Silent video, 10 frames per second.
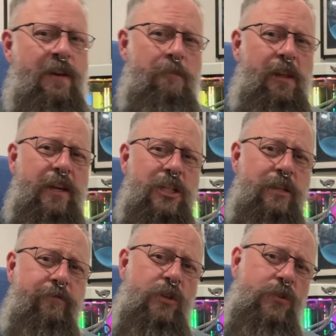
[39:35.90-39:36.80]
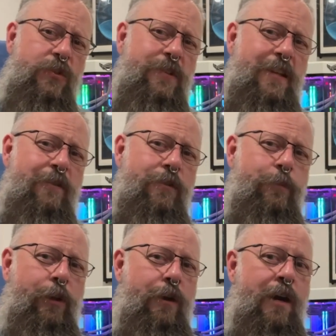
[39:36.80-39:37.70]
emulation versus the
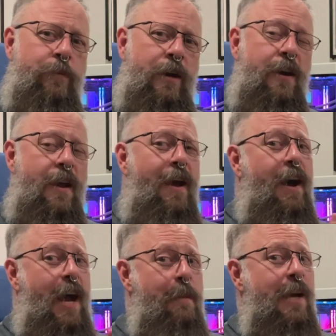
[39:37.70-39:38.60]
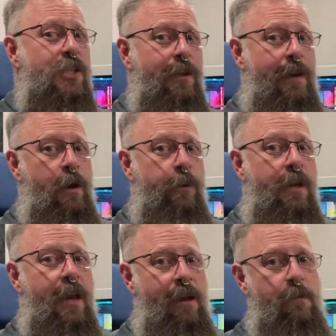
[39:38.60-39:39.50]
real hardware, I'm actually
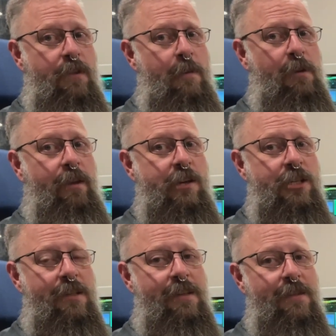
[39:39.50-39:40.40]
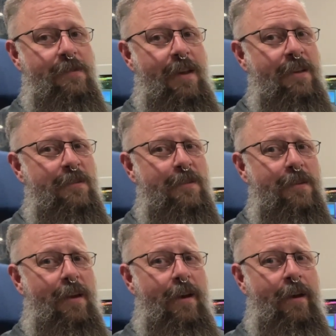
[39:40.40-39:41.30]
okay with emulation these
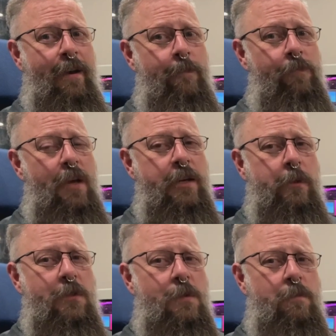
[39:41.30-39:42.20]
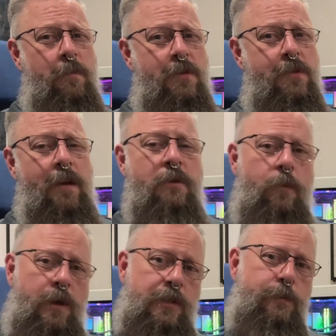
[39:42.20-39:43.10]
days. I'm
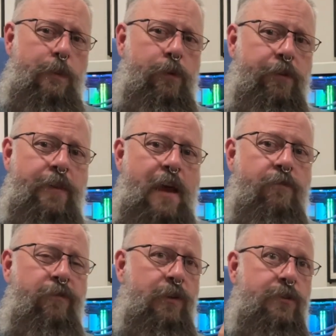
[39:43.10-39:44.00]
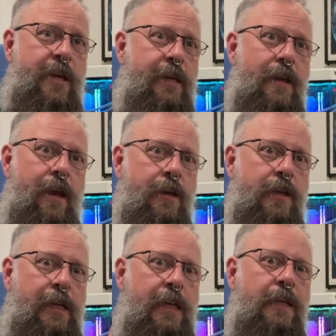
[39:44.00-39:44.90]
not one of these people that feels like a
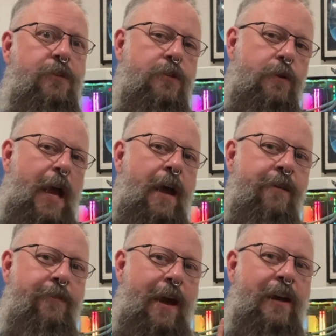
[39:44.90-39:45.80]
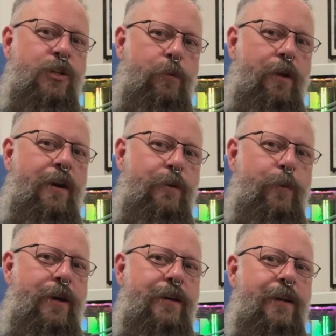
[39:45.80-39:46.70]
need to have actual
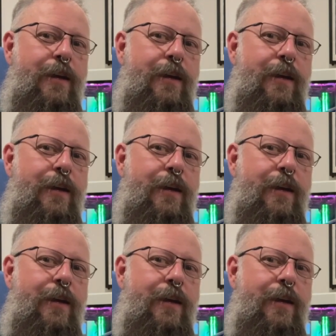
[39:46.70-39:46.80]
hardware,